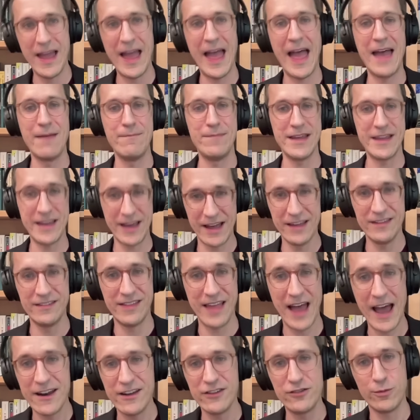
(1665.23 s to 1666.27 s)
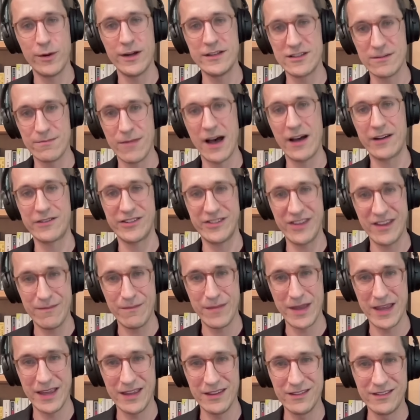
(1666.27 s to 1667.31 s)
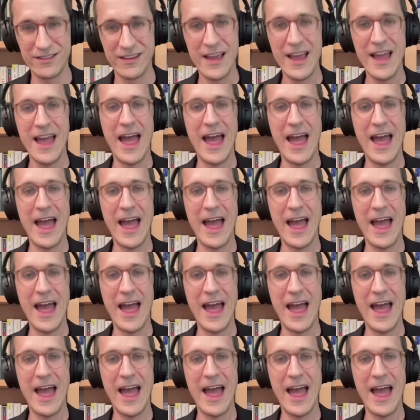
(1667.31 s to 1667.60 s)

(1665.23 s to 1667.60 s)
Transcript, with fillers: And because that is what democracy means.